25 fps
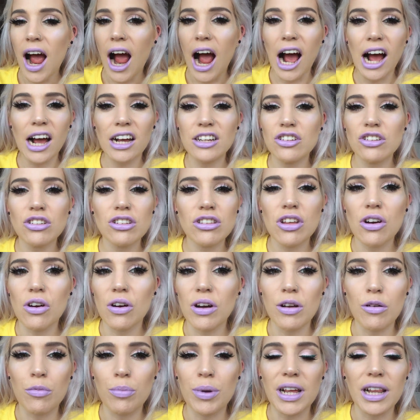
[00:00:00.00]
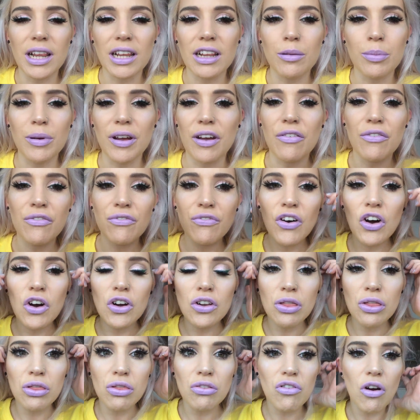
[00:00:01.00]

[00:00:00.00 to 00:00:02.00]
I just thought it would be a little bit of fun